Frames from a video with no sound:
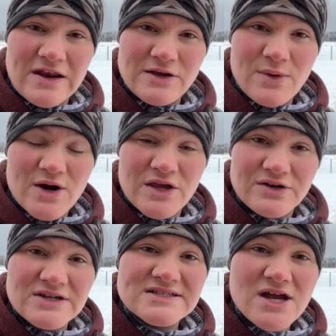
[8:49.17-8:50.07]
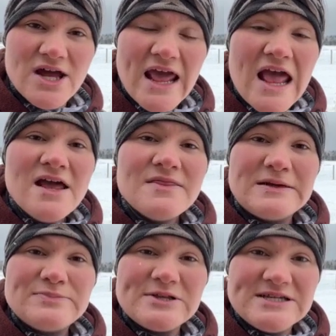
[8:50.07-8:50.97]
you are curious on,
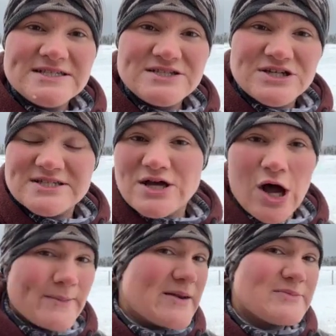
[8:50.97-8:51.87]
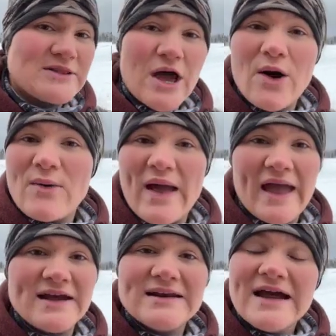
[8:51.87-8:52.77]
then please just comment below
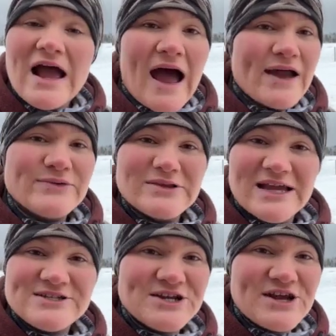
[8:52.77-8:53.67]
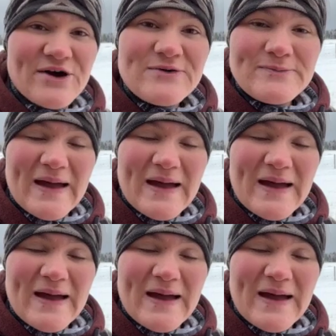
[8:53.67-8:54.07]
and I will let you know.